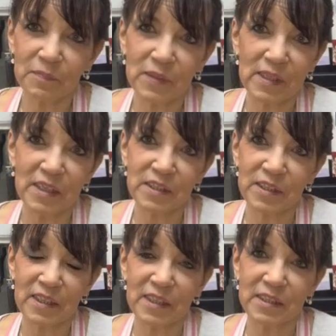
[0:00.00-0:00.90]
Lots of
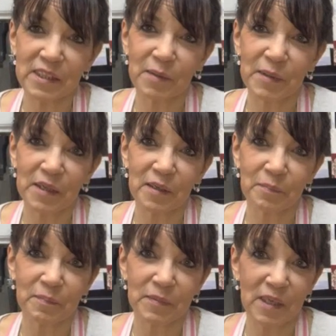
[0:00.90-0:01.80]
things coming up,
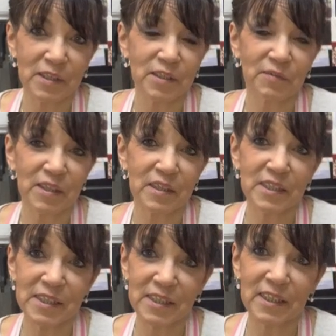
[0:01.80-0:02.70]
lots of
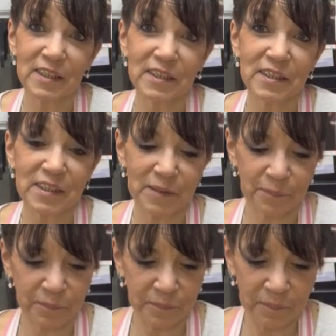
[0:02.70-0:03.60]
ethnicities,
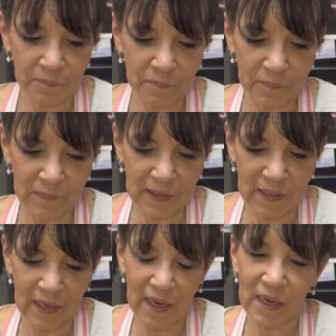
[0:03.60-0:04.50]

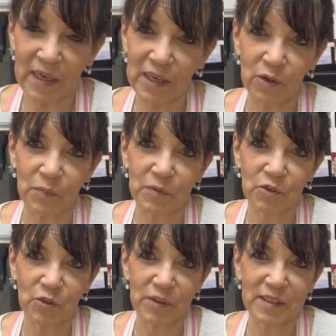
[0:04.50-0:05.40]
and I hope you
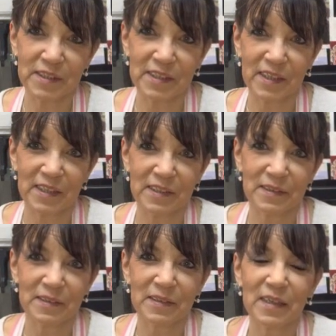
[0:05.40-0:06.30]
join us again.
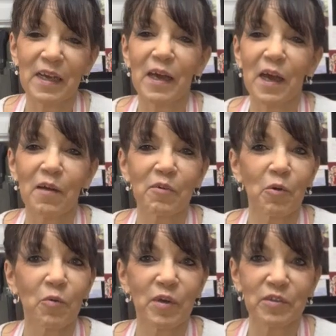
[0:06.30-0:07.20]
Have a
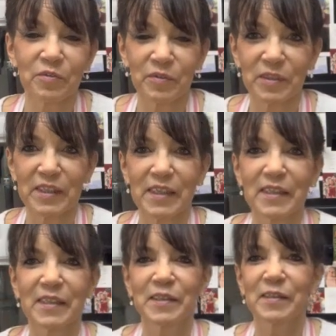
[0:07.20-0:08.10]
wonderful day.
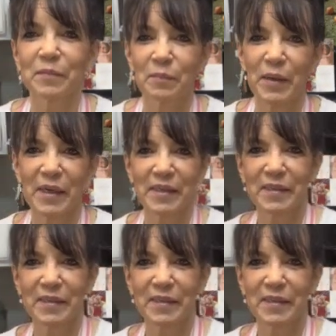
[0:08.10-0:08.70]
Bye.